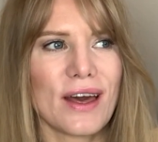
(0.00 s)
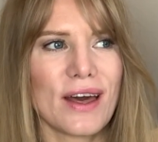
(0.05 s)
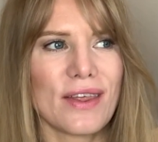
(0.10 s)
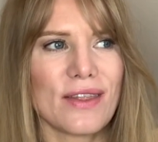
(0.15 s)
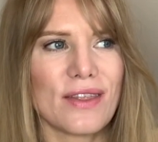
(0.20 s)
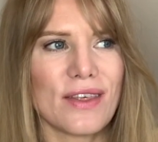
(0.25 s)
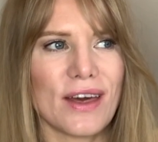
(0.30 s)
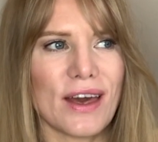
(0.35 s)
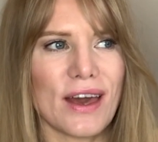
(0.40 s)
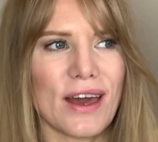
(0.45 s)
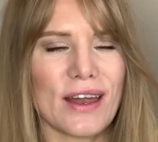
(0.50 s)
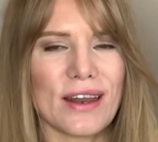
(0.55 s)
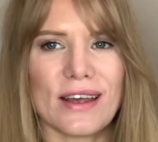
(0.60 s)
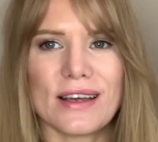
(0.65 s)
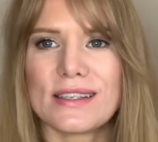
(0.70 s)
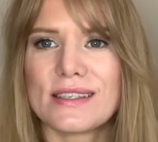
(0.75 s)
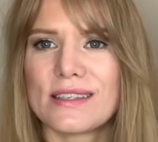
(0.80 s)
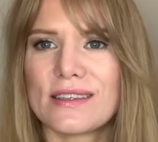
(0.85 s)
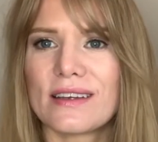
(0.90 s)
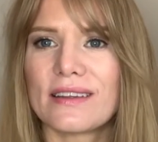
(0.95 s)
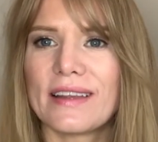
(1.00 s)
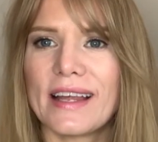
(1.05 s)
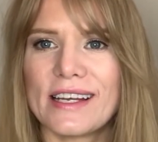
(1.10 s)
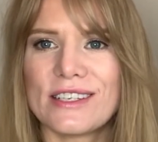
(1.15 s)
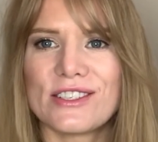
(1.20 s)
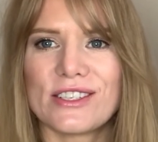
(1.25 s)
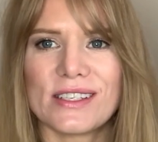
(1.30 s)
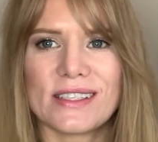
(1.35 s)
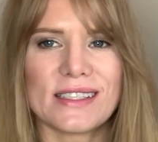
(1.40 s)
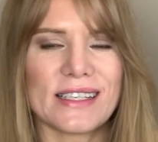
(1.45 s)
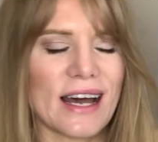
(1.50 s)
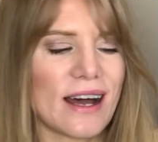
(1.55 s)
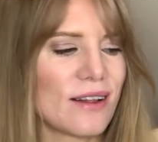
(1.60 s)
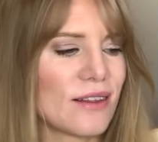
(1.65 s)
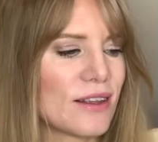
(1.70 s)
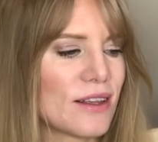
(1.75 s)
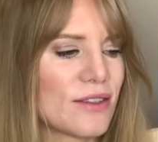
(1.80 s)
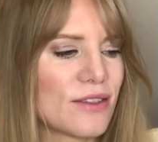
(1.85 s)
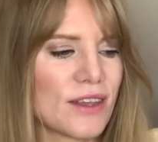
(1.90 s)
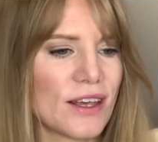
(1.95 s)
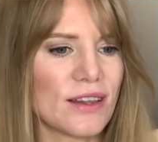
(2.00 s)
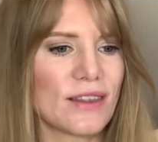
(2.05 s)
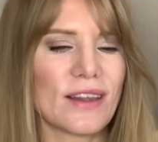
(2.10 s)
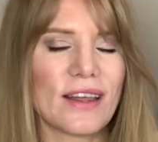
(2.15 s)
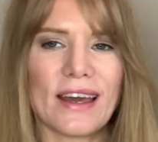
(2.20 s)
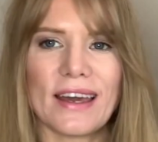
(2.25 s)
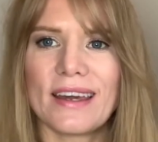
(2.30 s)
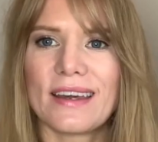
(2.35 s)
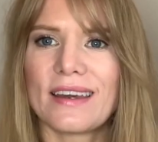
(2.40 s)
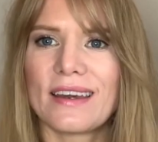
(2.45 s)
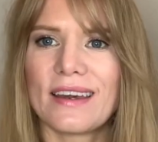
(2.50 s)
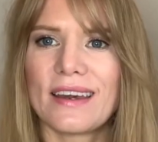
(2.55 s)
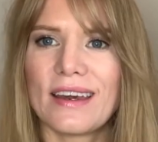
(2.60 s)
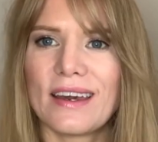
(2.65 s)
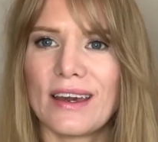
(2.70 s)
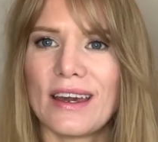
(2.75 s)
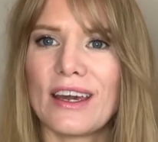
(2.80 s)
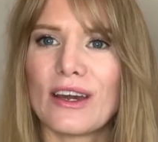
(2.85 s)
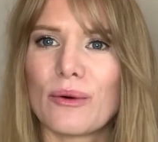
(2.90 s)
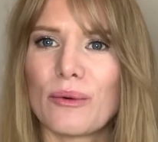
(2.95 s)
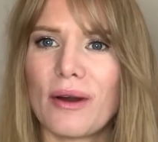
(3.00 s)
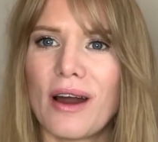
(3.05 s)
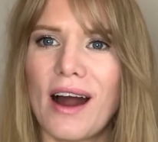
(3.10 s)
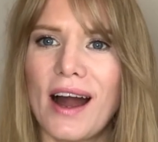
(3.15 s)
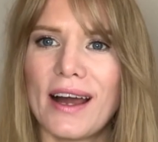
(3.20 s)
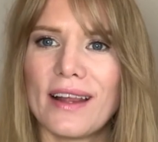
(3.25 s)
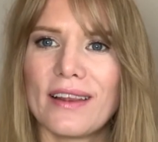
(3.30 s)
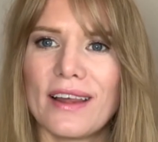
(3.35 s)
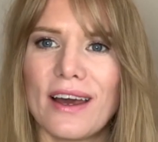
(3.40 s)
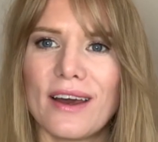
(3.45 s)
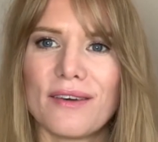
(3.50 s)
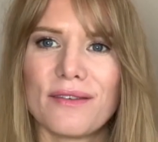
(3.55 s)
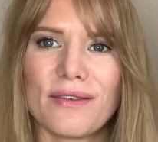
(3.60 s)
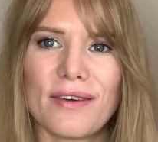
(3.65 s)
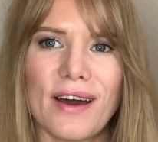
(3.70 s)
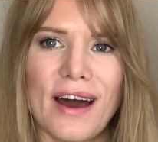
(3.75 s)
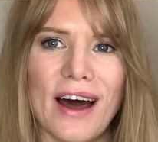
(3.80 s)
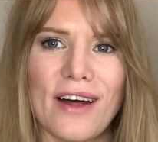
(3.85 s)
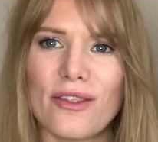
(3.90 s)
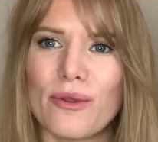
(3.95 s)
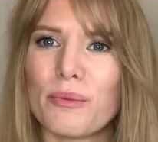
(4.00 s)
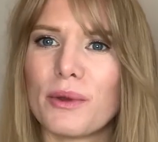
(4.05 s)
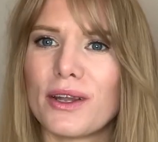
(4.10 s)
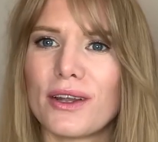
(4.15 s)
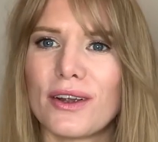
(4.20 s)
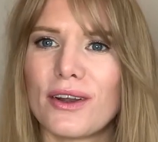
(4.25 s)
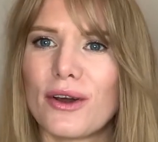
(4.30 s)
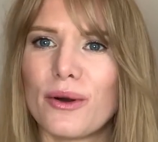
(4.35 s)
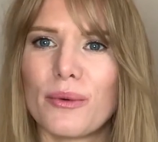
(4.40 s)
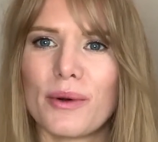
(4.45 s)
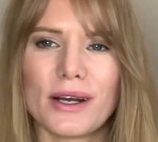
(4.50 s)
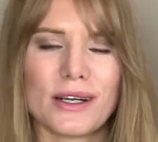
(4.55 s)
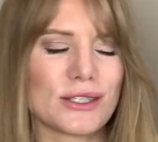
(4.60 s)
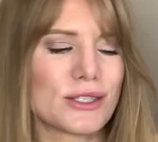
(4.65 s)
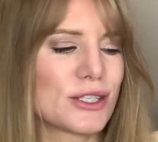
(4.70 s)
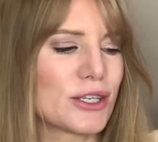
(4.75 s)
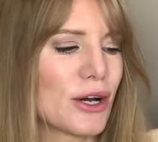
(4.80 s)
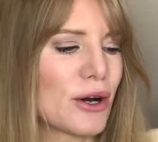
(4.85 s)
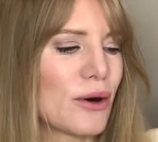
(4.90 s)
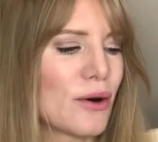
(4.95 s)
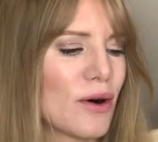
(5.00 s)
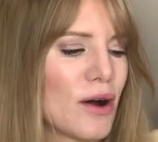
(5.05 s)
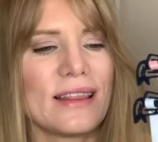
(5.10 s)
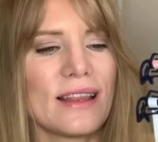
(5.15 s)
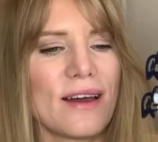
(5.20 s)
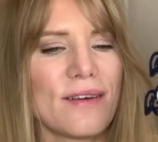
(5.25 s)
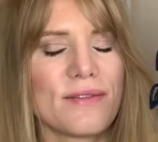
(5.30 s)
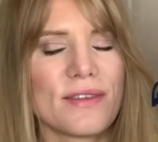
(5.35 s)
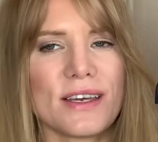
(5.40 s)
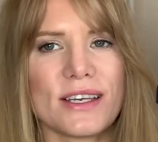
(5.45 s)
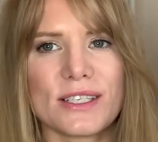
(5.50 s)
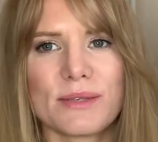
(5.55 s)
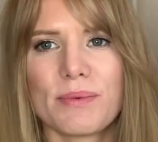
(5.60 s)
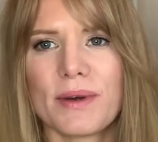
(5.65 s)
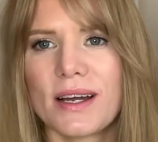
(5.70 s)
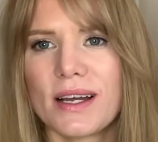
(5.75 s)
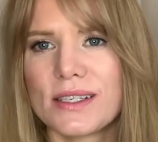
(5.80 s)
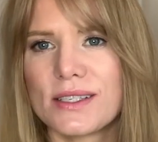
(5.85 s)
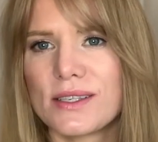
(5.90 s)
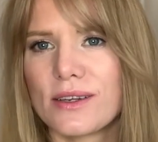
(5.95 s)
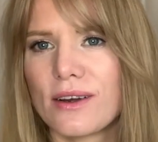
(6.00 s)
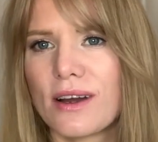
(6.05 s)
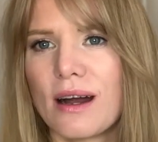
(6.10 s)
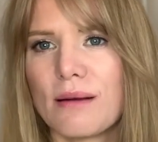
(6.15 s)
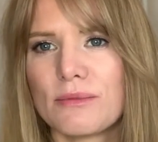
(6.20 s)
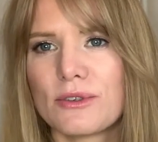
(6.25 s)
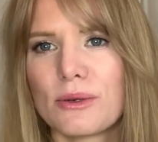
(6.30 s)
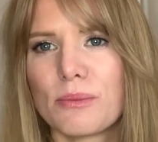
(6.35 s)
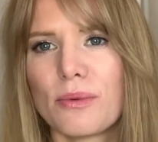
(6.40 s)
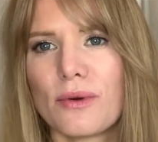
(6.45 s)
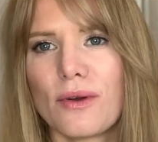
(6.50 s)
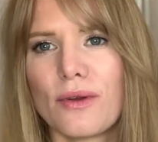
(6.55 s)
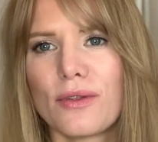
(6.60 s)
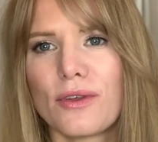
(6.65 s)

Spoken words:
than it's the Legends outlet than like here where I live out in the middle of nowhere. So I love these because they're comfortable.